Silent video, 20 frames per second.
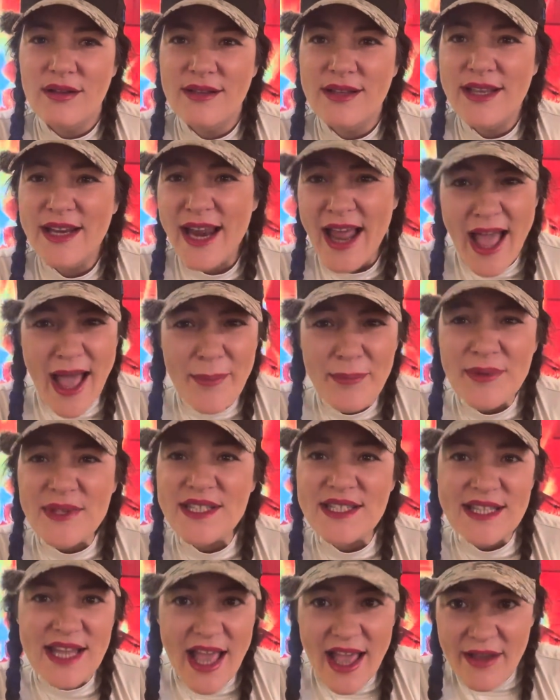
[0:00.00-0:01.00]
it
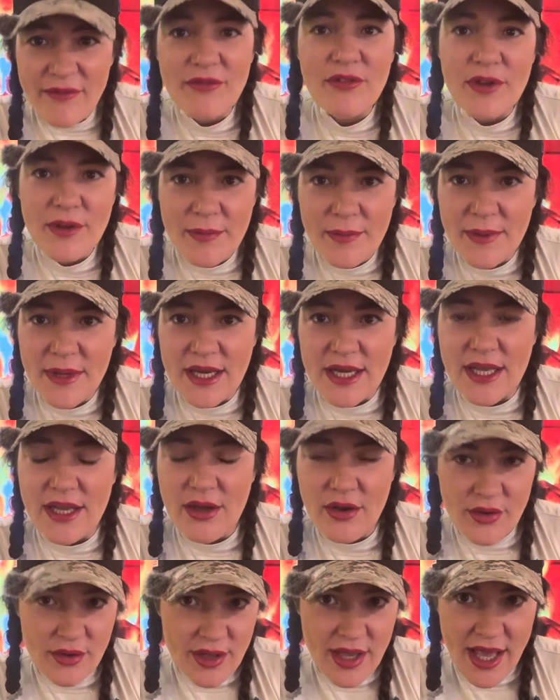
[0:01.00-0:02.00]
happens to everybody.
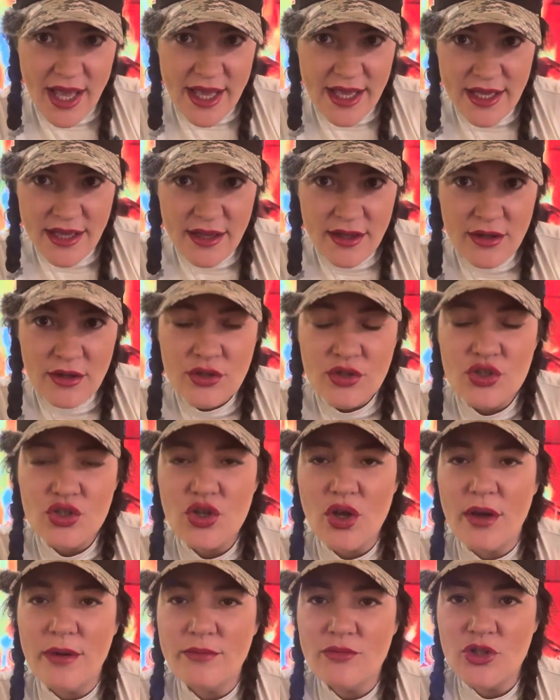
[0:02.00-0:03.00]
Okay, so
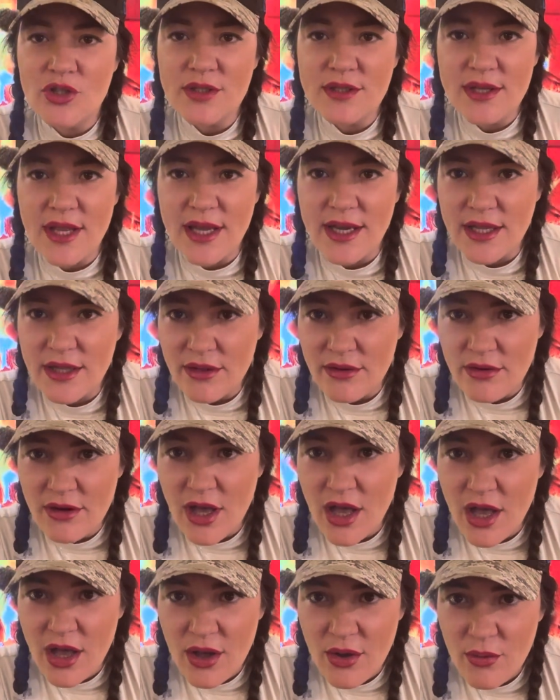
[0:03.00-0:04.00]
I'm just letting you
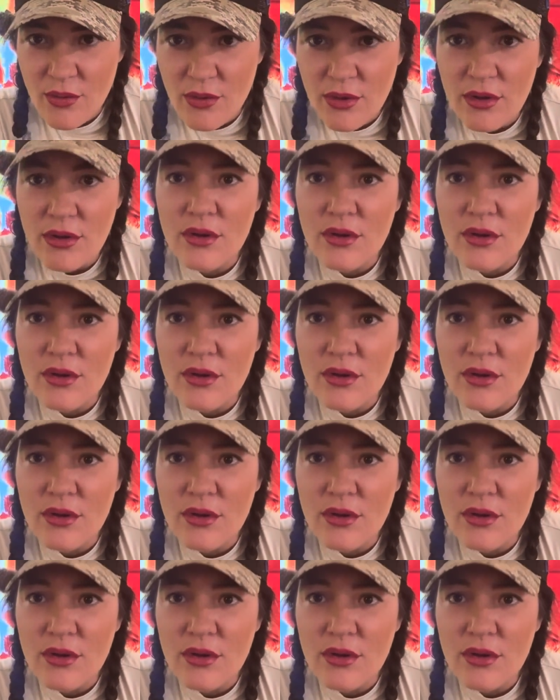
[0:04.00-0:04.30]
know,